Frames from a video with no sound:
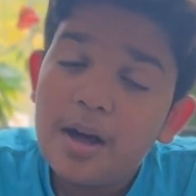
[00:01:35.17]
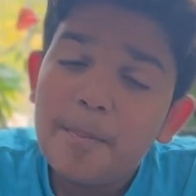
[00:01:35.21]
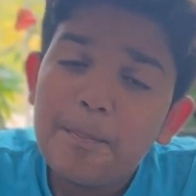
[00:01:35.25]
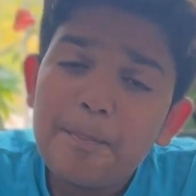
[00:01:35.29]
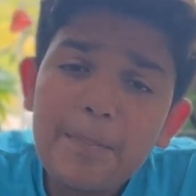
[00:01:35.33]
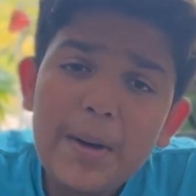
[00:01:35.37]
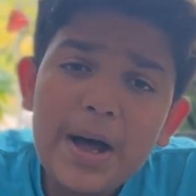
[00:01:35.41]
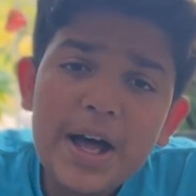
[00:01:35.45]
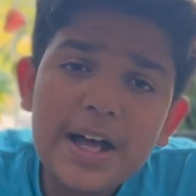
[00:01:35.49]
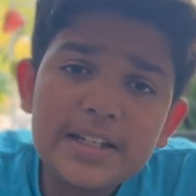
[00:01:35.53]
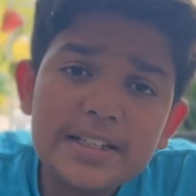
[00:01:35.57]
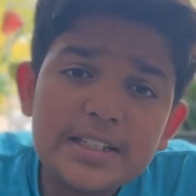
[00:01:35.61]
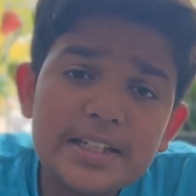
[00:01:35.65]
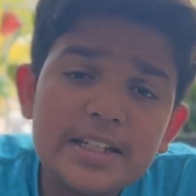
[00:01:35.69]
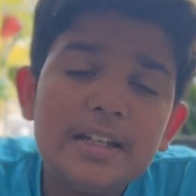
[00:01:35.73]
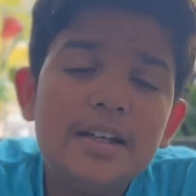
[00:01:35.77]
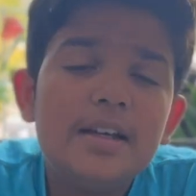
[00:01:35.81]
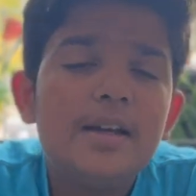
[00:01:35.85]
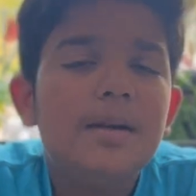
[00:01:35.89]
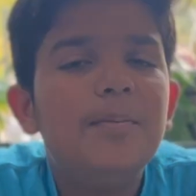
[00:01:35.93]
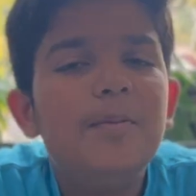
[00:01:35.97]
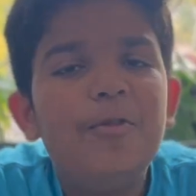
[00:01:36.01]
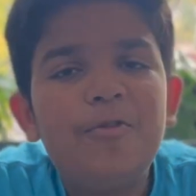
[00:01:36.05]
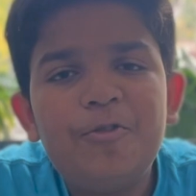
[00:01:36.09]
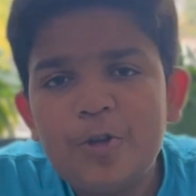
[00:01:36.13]
But
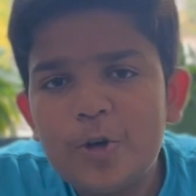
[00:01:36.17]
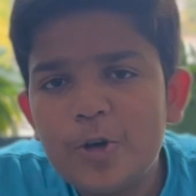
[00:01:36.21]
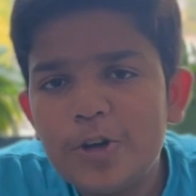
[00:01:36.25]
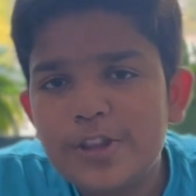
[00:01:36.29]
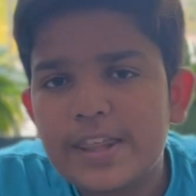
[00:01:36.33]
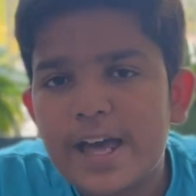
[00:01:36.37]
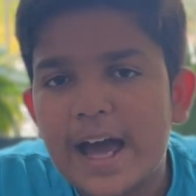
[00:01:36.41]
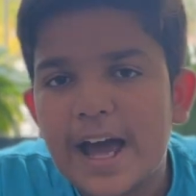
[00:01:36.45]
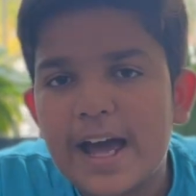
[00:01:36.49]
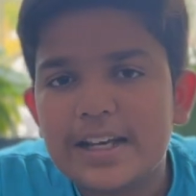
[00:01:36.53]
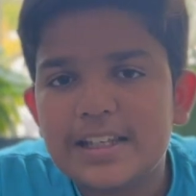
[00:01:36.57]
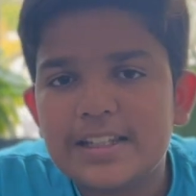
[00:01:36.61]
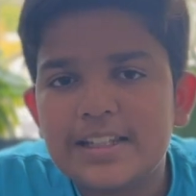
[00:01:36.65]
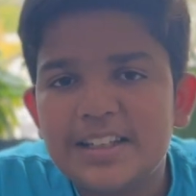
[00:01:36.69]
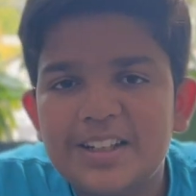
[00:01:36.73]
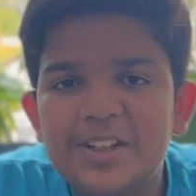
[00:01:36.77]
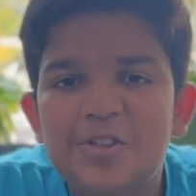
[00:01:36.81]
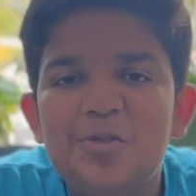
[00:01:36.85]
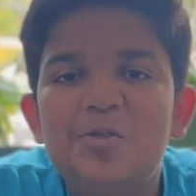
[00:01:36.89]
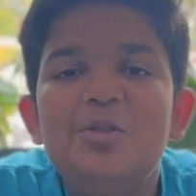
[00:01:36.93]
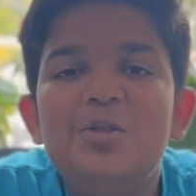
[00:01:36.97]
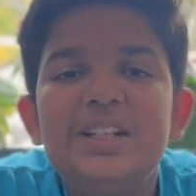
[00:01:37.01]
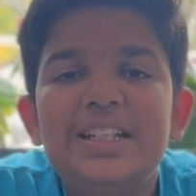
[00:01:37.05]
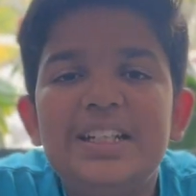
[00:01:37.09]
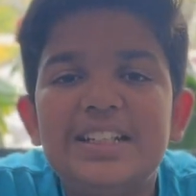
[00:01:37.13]
before that,
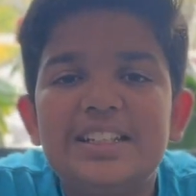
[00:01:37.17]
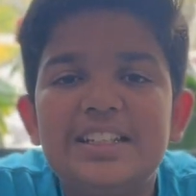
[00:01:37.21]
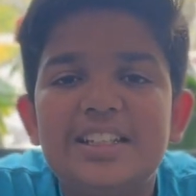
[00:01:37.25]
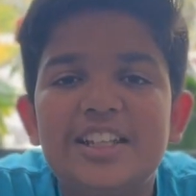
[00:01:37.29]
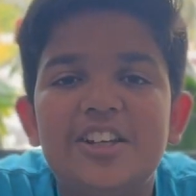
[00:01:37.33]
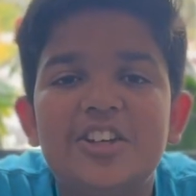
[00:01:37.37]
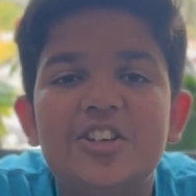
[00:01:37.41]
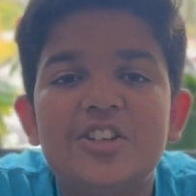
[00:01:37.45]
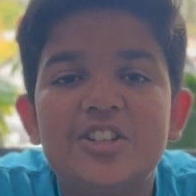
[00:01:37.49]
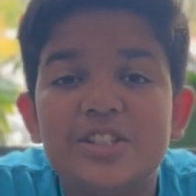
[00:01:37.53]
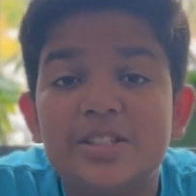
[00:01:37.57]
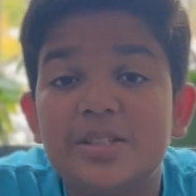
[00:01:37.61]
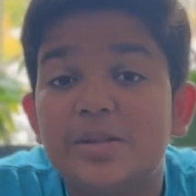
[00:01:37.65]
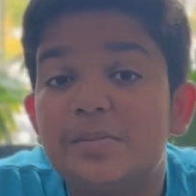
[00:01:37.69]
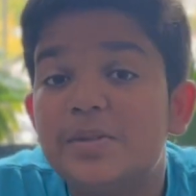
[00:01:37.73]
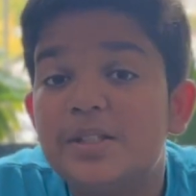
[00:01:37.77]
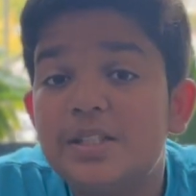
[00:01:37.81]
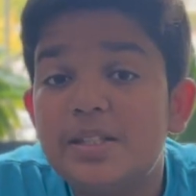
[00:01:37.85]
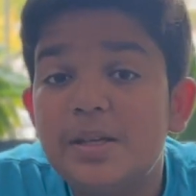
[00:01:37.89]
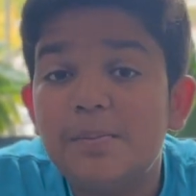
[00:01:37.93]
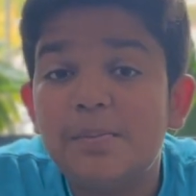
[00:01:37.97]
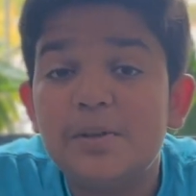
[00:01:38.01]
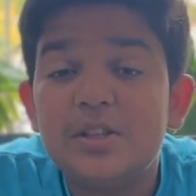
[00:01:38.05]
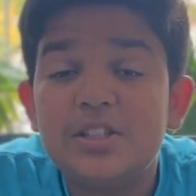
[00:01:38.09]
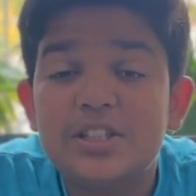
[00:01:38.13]
we need to learn some
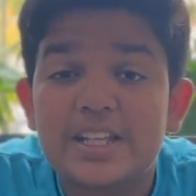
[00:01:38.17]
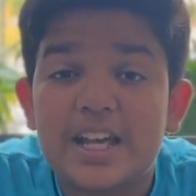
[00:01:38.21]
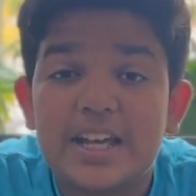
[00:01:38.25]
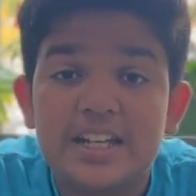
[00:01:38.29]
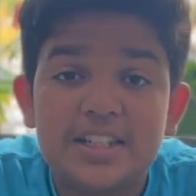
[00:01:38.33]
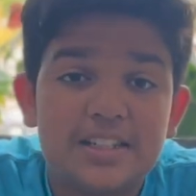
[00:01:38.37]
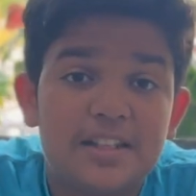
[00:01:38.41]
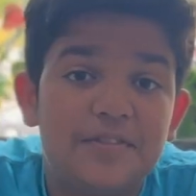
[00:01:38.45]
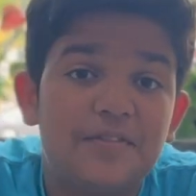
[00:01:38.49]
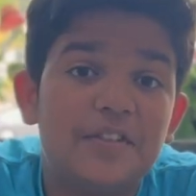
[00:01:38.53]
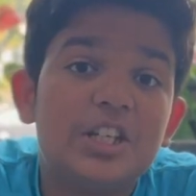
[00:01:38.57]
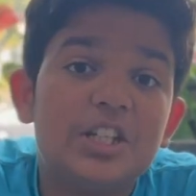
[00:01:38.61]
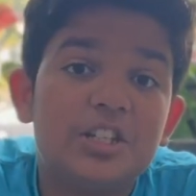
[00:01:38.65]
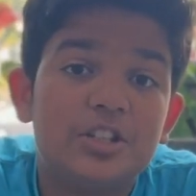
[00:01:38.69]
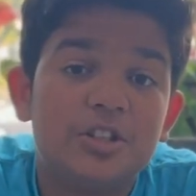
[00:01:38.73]
simple scientific